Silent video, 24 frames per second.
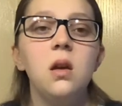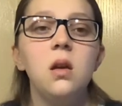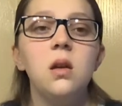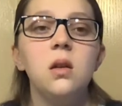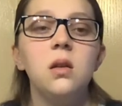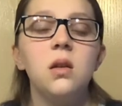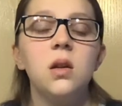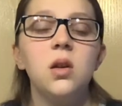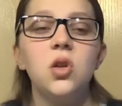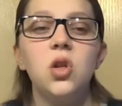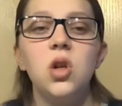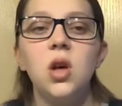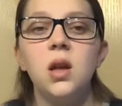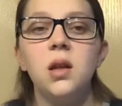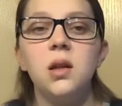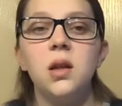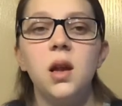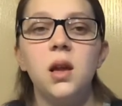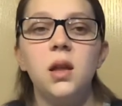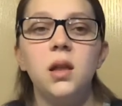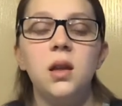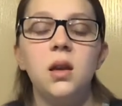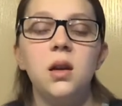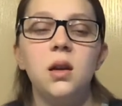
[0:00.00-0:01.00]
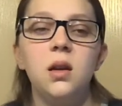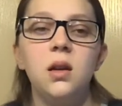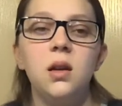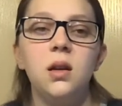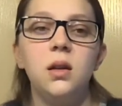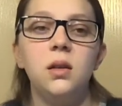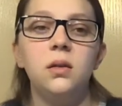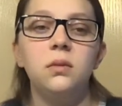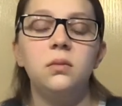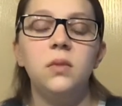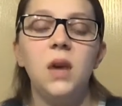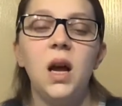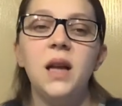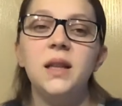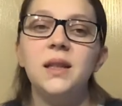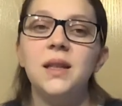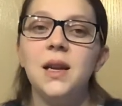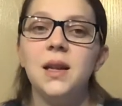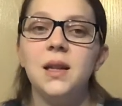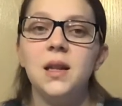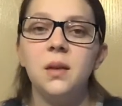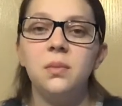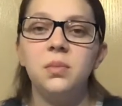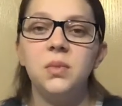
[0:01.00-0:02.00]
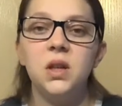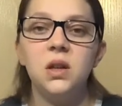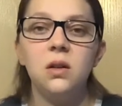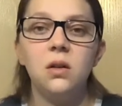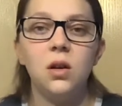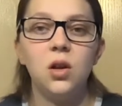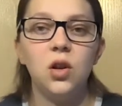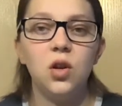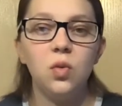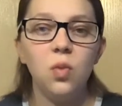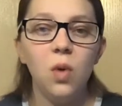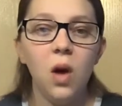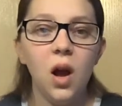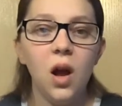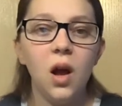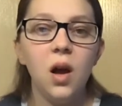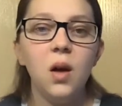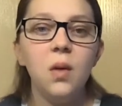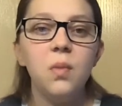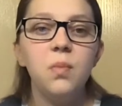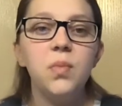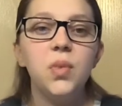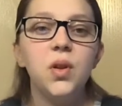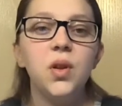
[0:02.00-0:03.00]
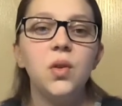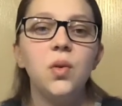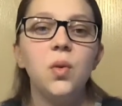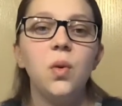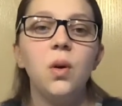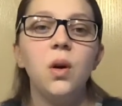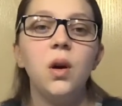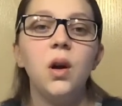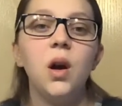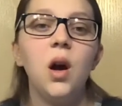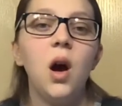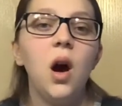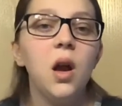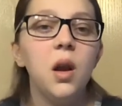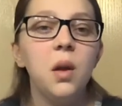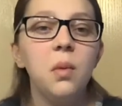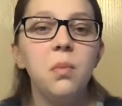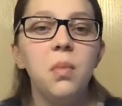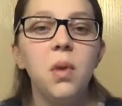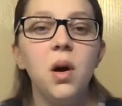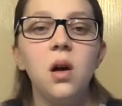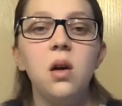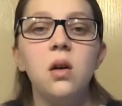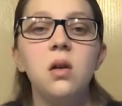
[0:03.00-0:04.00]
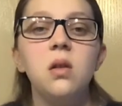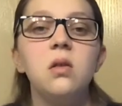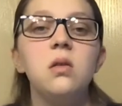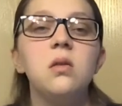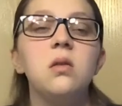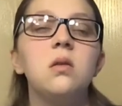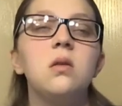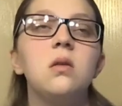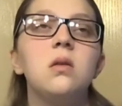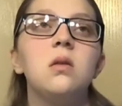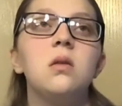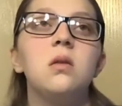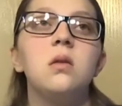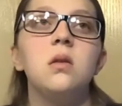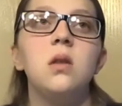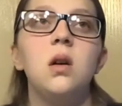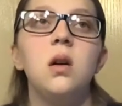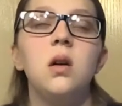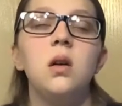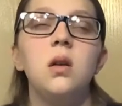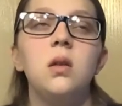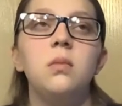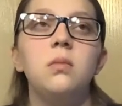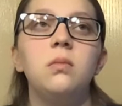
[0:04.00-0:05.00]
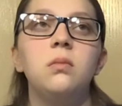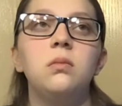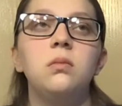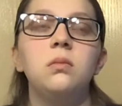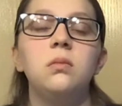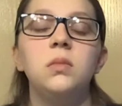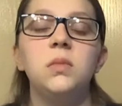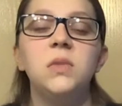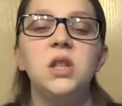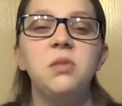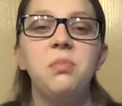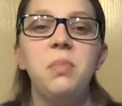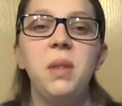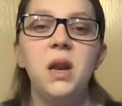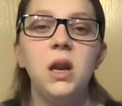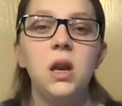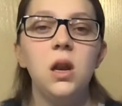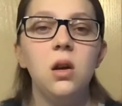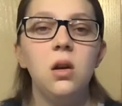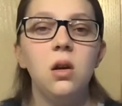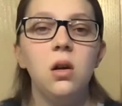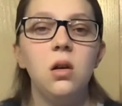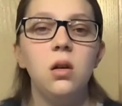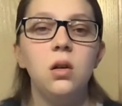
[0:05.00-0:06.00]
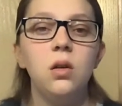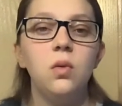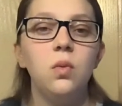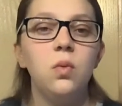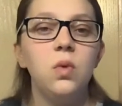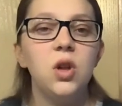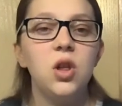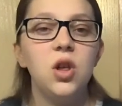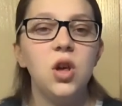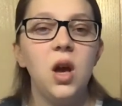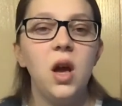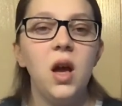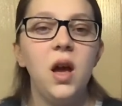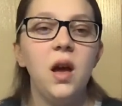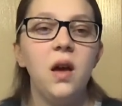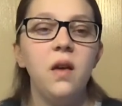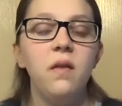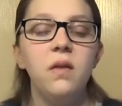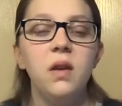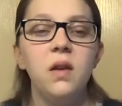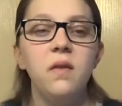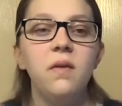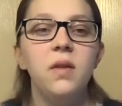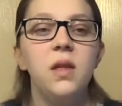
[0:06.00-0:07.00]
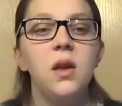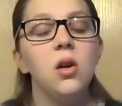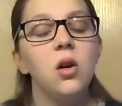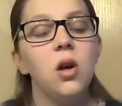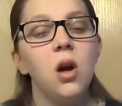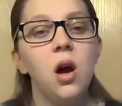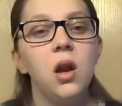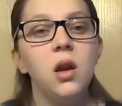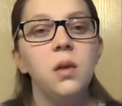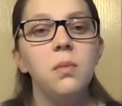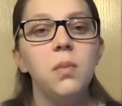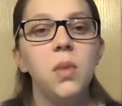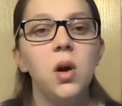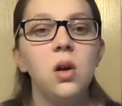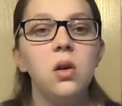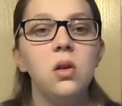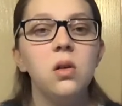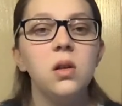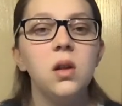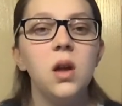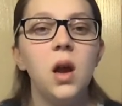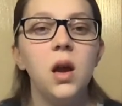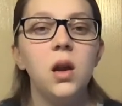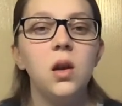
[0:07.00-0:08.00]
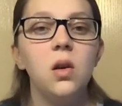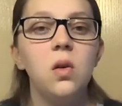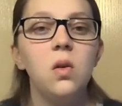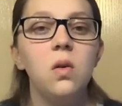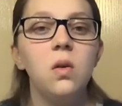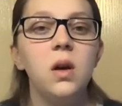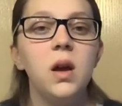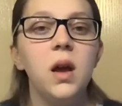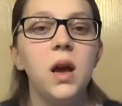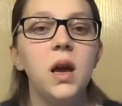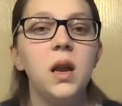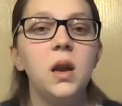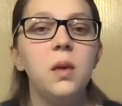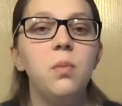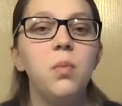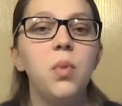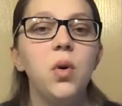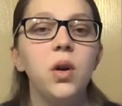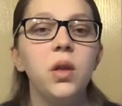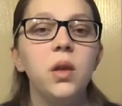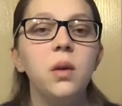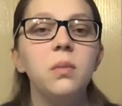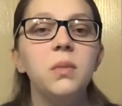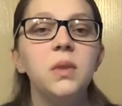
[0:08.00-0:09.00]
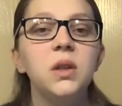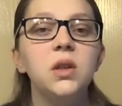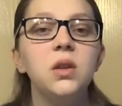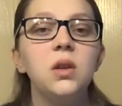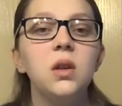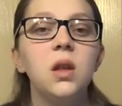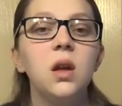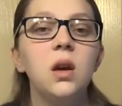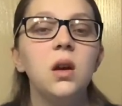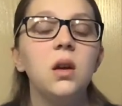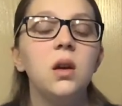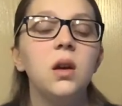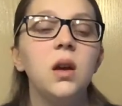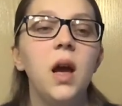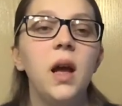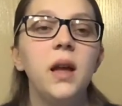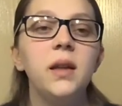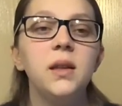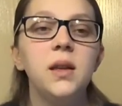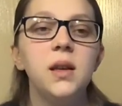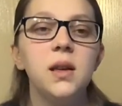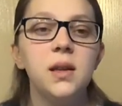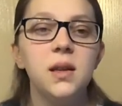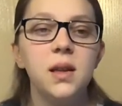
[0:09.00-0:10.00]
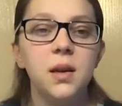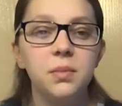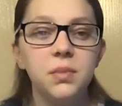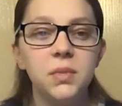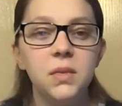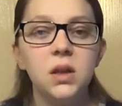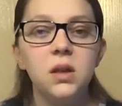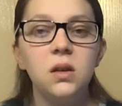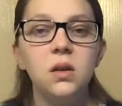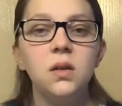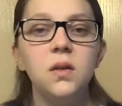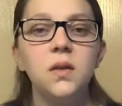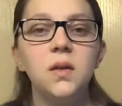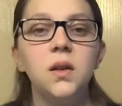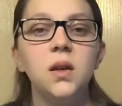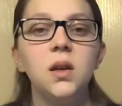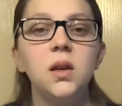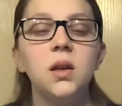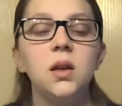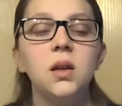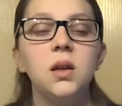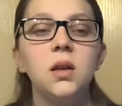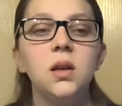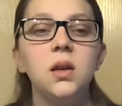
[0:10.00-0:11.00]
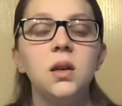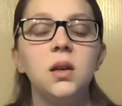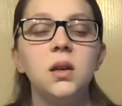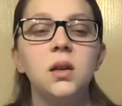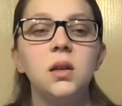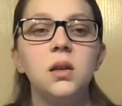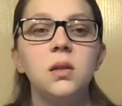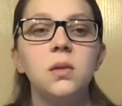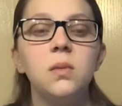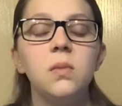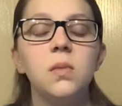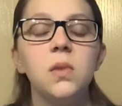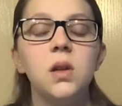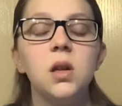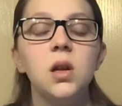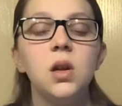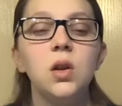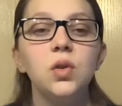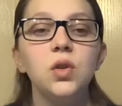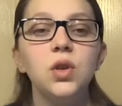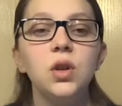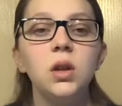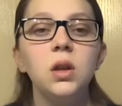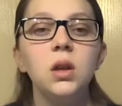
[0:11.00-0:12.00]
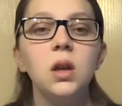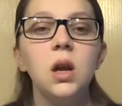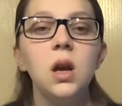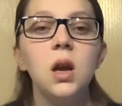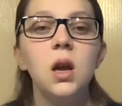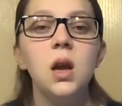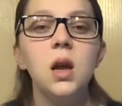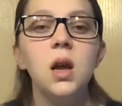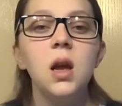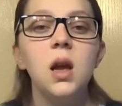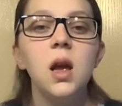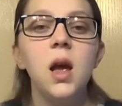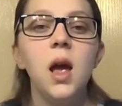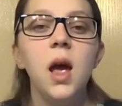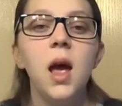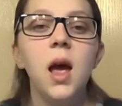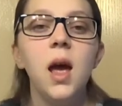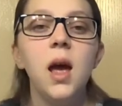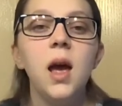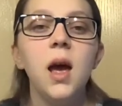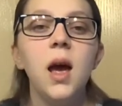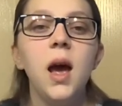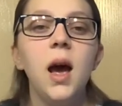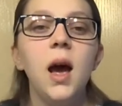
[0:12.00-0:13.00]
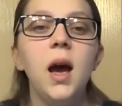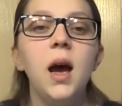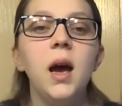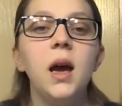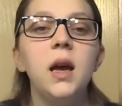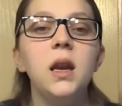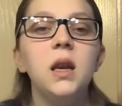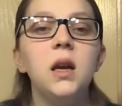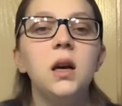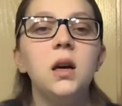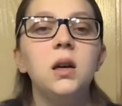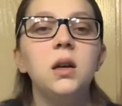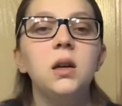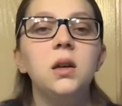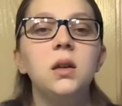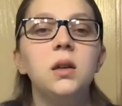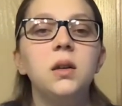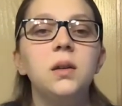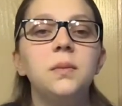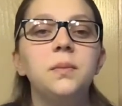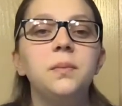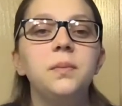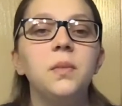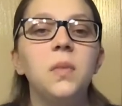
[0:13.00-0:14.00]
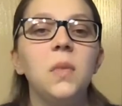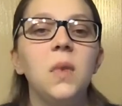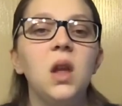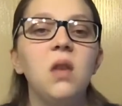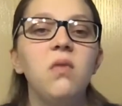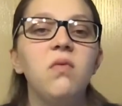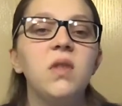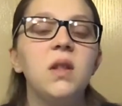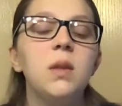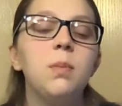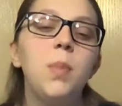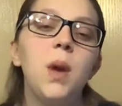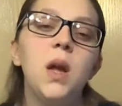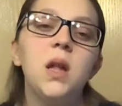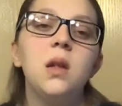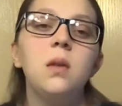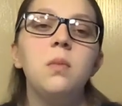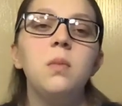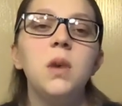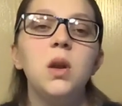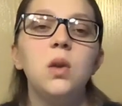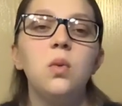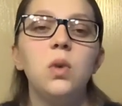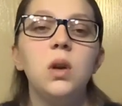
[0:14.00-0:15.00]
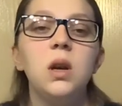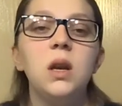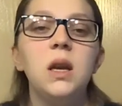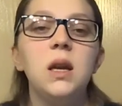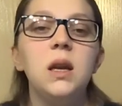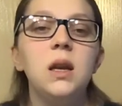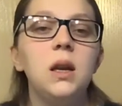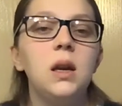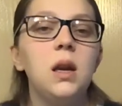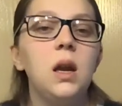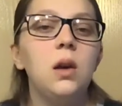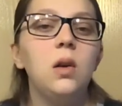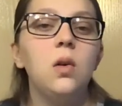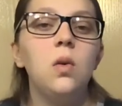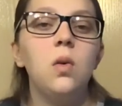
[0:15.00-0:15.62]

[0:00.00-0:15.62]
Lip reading: such as like the antiseptic swabs or cotton balls, depending on which I have. If they're cotton balls, I'd go ahead and pour them into the antiseptic solution. And if specimen were needed, I'd